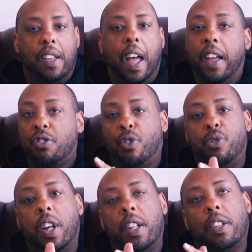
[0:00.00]

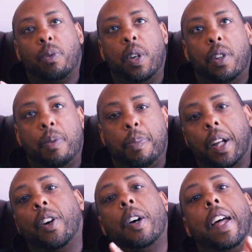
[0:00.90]
astronaut as well, but I
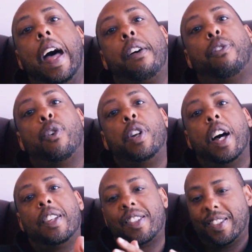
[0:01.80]
call it
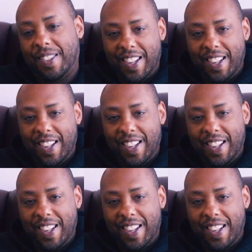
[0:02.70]
Afronauts.